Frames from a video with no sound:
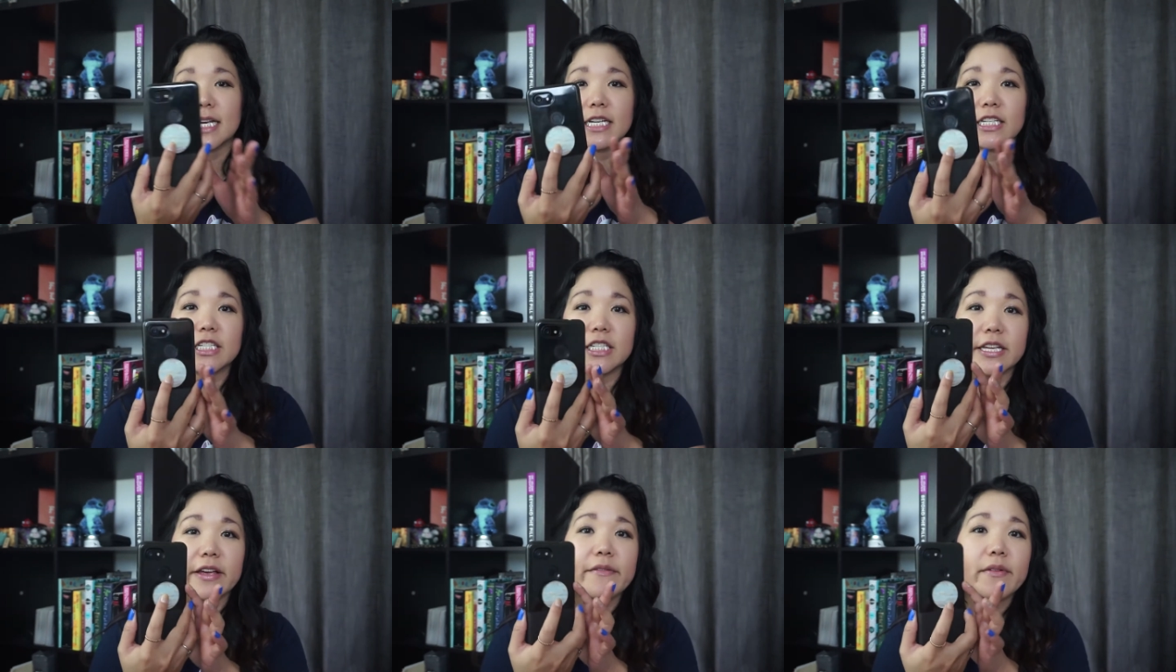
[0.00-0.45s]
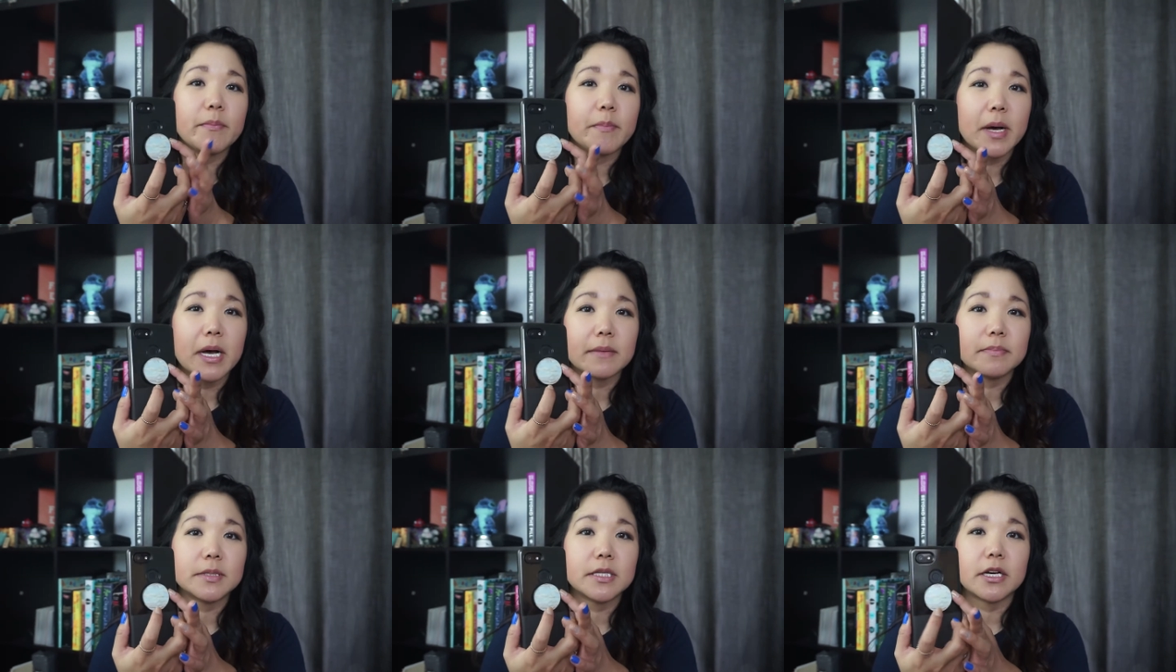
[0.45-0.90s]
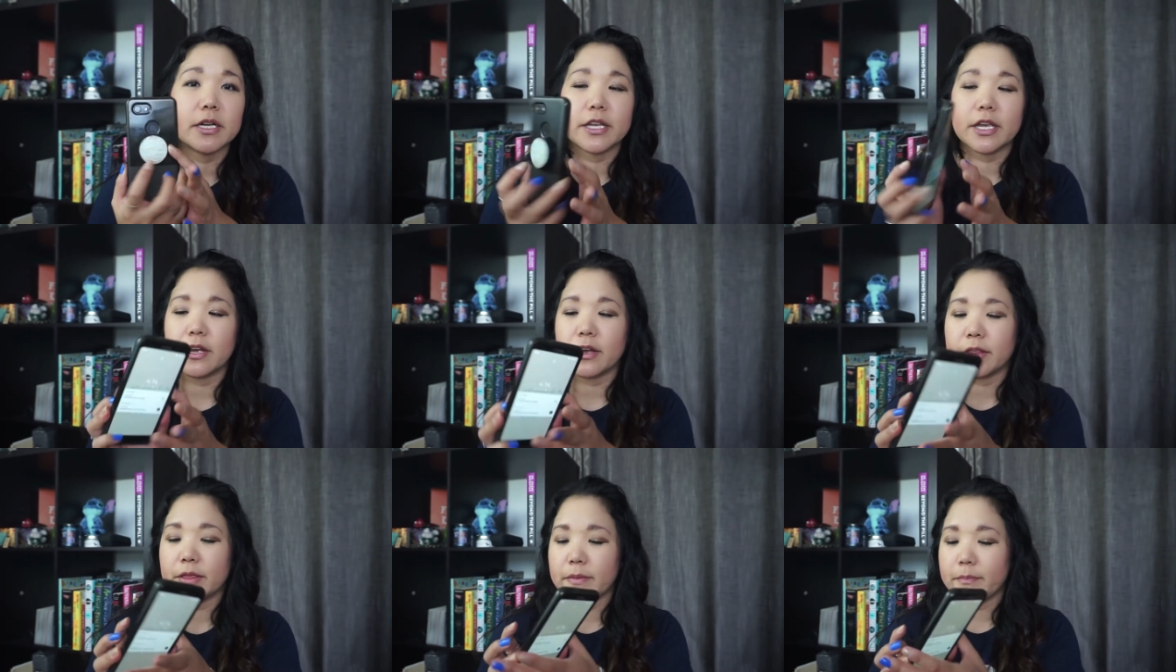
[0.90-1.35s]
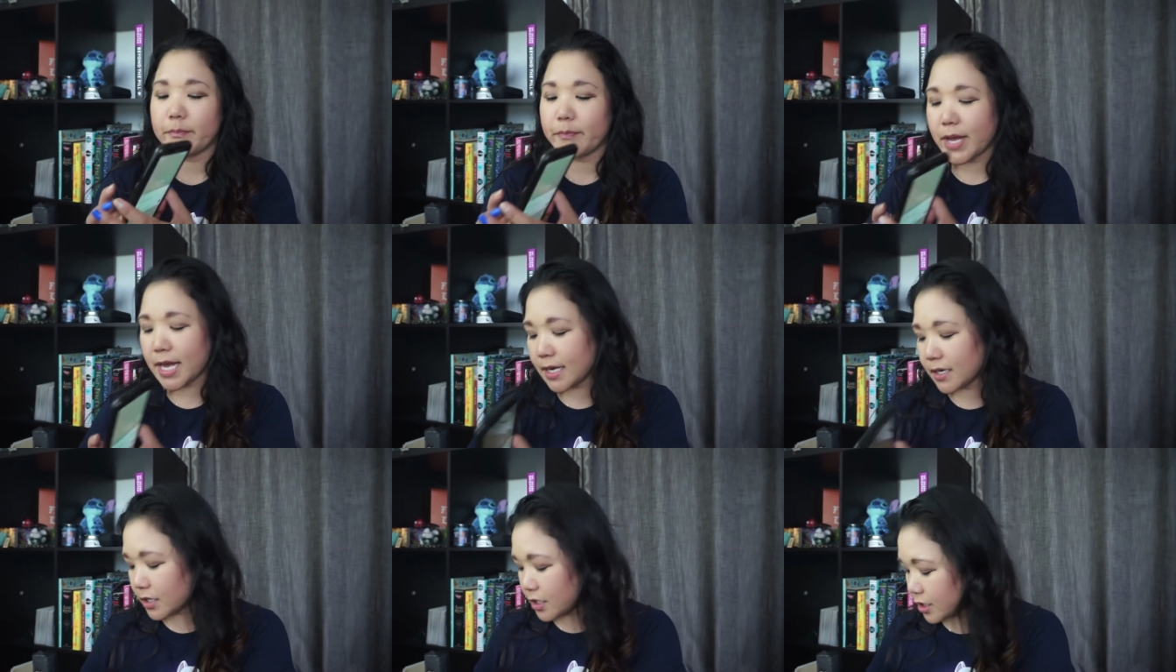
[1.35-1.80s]
I just have a pop socket on the
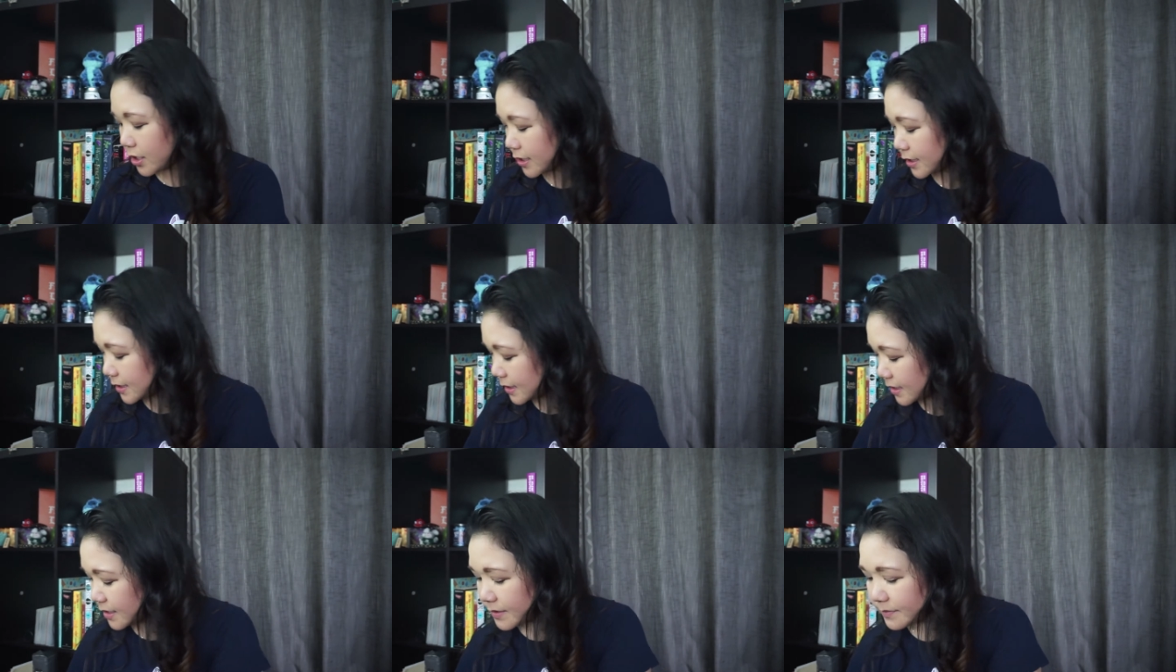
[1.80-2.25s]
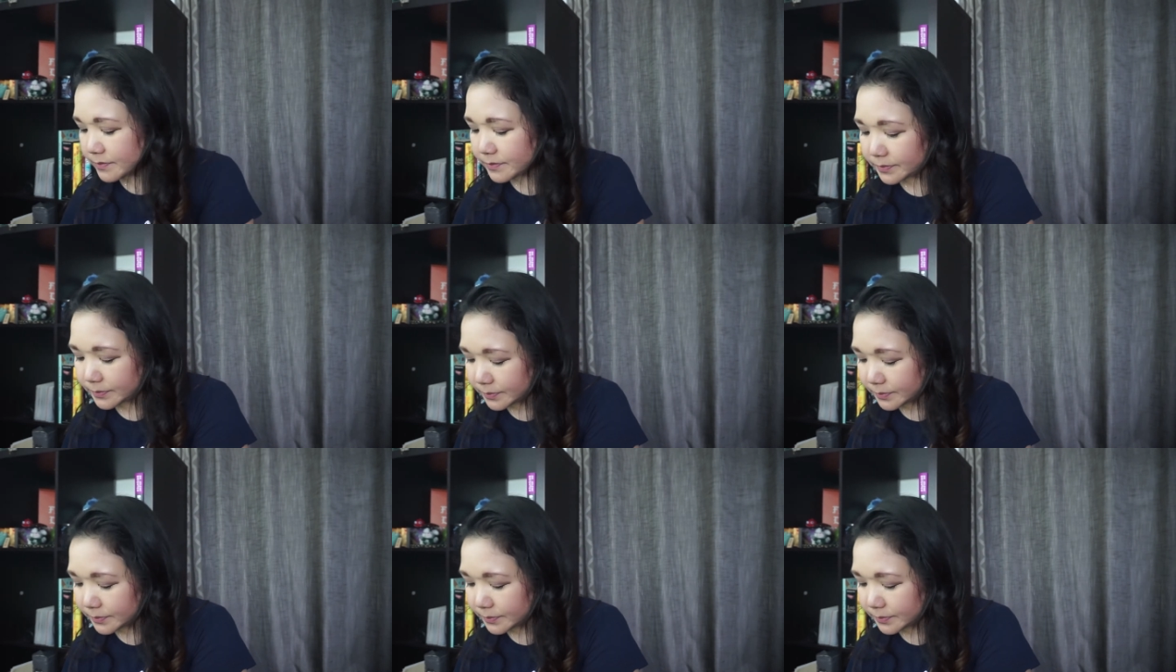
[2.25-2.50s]
back currently.